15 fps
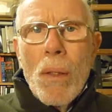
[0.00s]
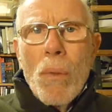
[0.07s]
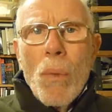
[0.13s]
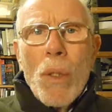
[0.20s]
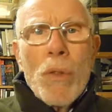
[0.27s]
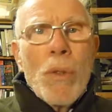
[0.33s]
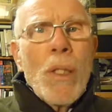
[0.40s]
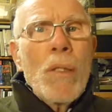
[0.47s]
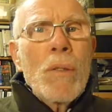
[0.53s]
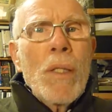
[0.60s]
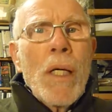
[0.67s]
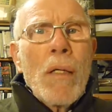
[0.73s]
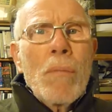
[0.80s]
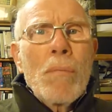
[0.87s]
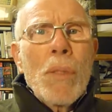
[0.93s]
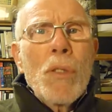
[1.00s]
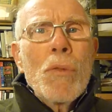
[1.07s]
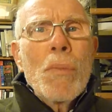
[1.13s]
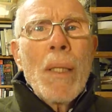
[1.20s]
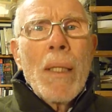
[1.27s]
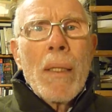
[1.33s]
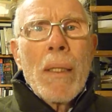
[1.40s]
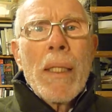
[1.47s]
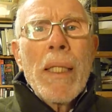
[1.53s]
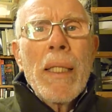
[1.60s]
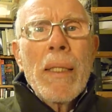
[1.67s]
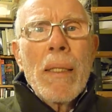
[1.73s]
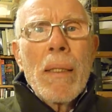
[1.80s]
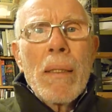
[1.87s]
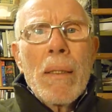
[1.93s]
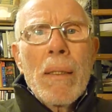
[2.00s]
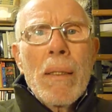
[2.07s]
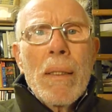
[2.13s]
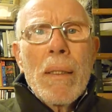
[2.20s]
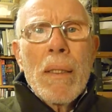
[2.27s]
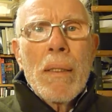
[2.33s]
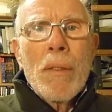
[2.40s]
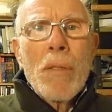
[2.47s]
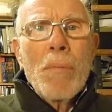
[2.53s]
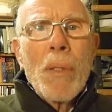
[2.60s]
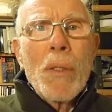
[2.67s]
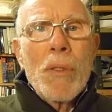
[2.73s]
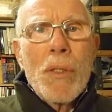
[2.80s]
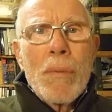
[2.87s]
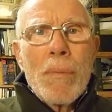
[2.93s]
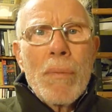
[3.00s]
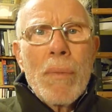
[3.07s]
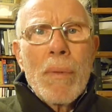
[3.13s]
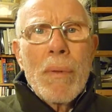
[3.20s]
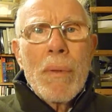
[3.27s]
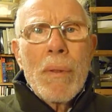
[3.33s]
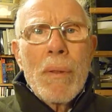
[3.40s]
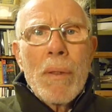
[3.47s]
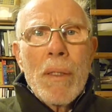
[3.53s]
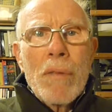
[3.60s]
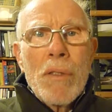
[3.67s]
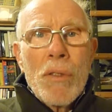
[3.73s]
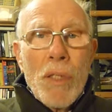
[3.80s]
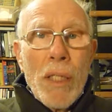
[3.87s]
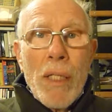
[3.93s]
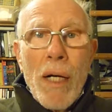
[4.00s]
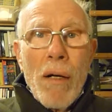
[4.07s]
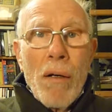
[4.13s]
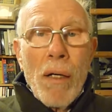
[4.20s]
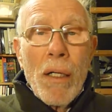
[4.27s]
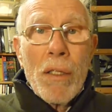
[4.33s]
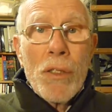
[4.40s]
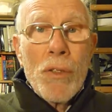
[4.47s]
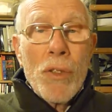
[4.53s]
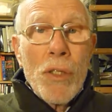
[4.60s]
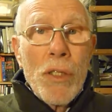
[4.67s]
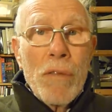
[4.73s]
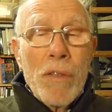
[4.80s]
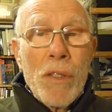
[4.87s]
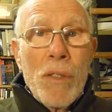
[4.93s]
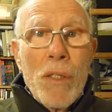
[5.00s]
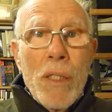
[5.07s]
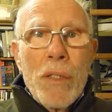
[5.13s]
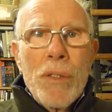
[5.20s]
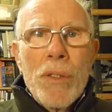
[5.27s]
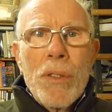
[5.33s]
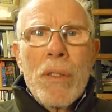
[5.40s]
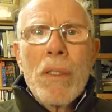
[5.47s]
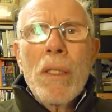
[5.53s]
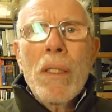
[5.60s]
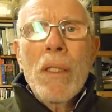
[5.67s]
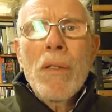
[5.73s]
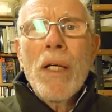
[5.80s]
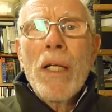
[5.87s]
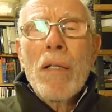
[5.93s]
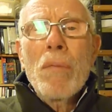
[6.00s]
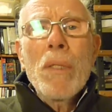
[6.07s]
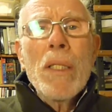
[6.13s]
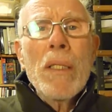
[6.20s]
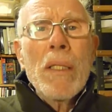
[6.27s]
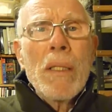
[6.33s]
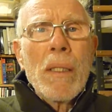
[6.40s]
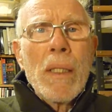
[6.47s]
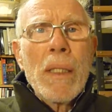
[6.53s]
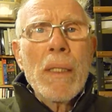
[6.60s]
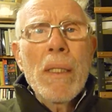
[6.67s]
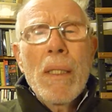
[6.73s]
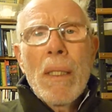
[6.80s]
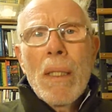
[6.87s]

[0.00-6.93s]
When you go down Bluebell Hill, at the bottom there is a garage service station and then immediately